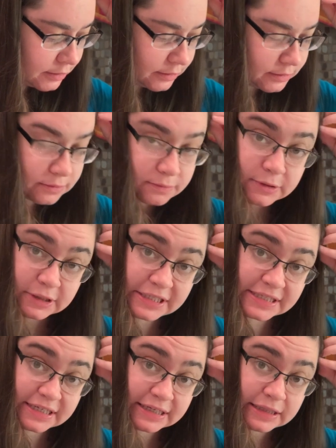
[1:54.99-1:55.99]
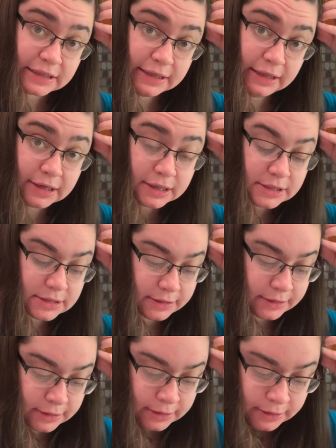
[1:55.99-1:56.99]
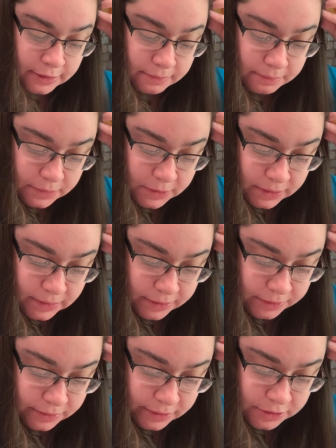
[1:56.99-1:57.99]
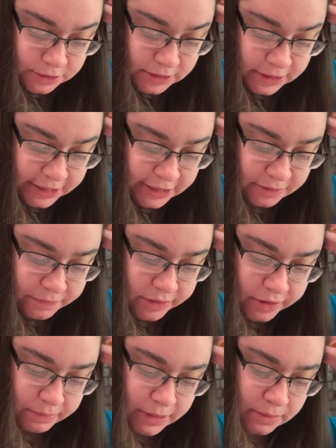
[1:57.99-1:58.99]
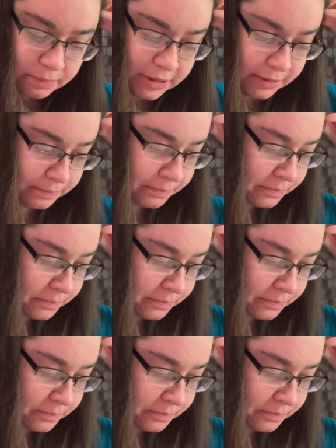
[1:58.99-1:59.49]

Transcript: don't really see anything yet. I literally just like dumped them in the pee.